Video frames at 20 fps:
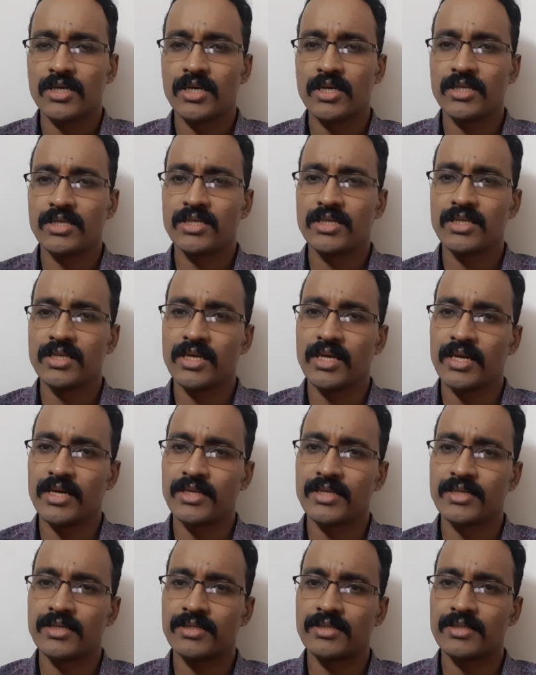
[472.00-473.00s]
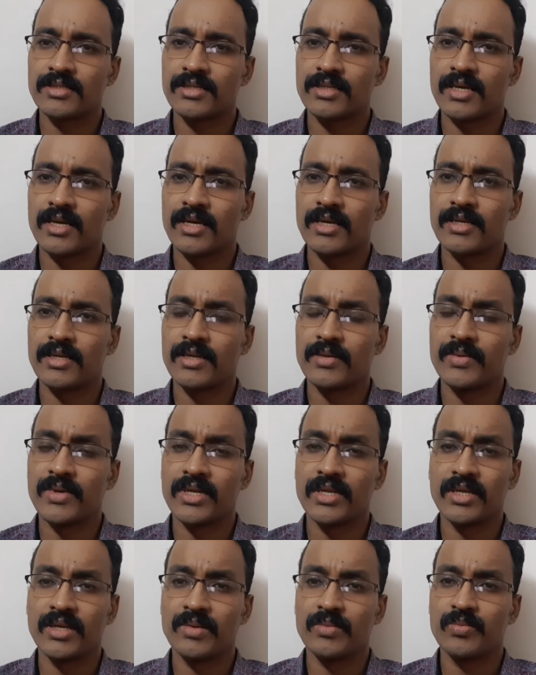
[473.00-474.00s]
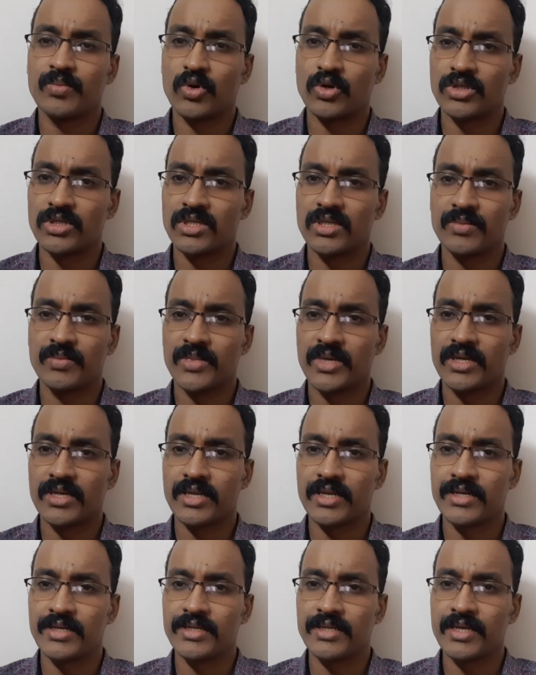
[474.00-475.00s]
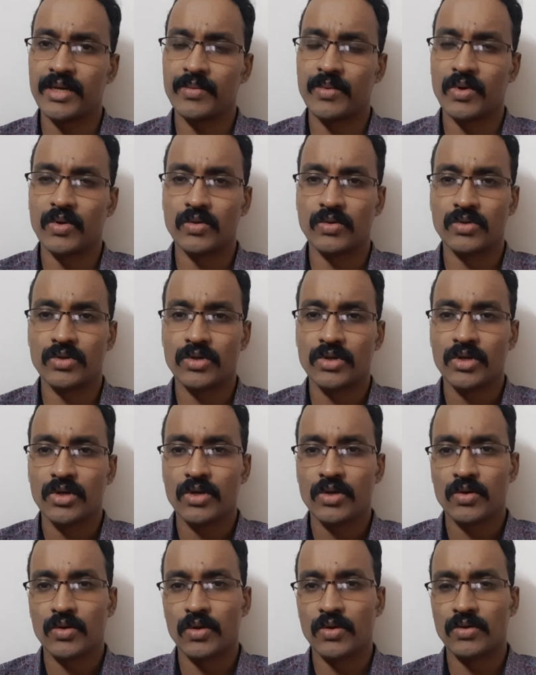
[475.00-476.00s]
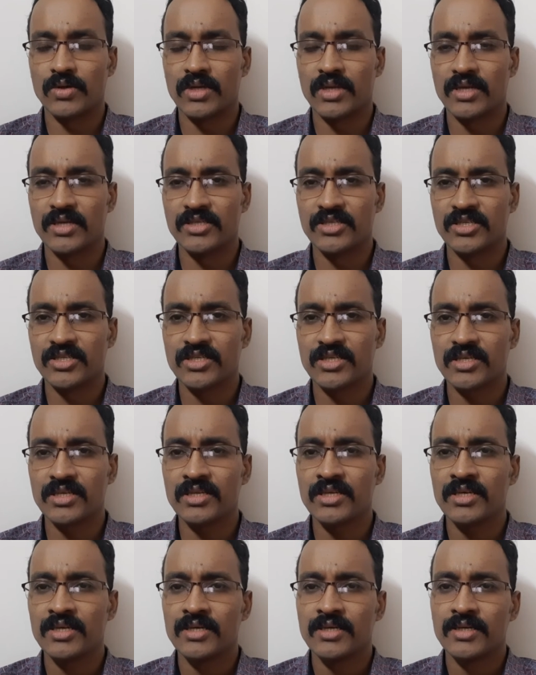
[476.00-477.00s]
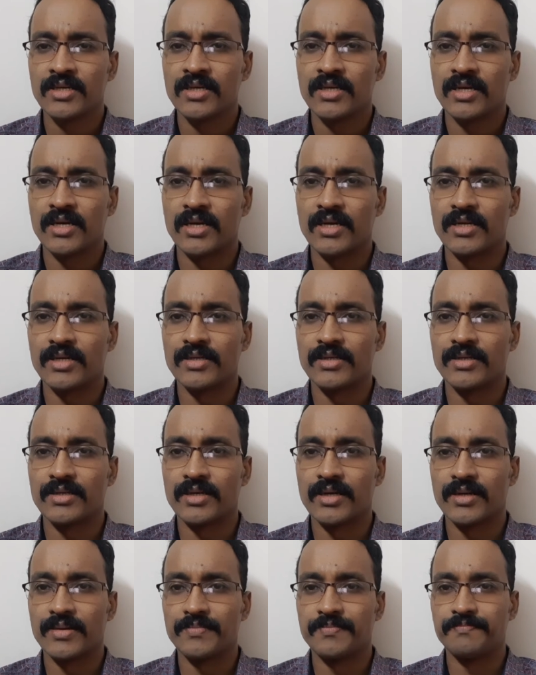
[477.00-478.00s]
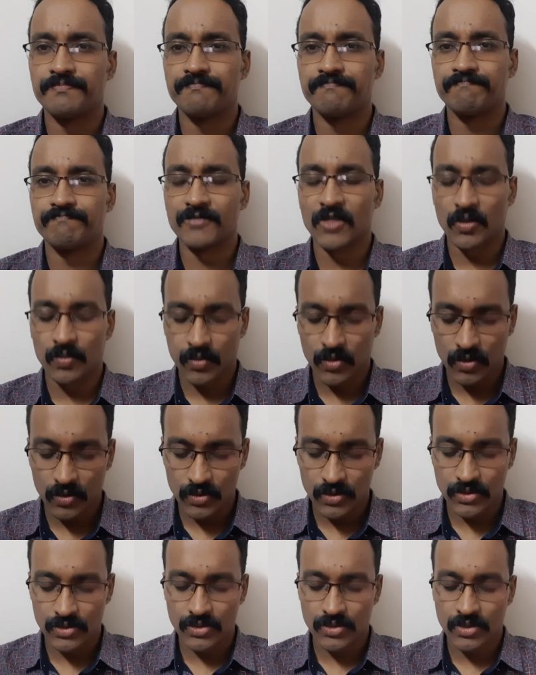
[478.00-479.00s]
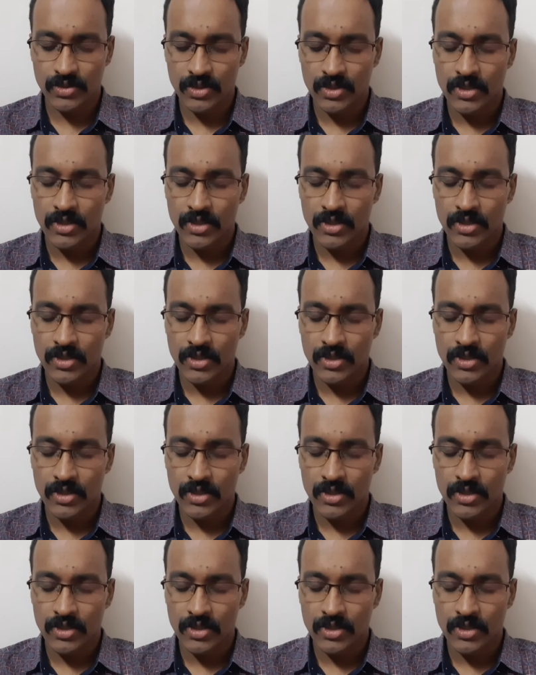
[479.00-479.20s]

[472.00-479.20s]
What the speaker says: she has had a very positive mentality about colonialization, and of course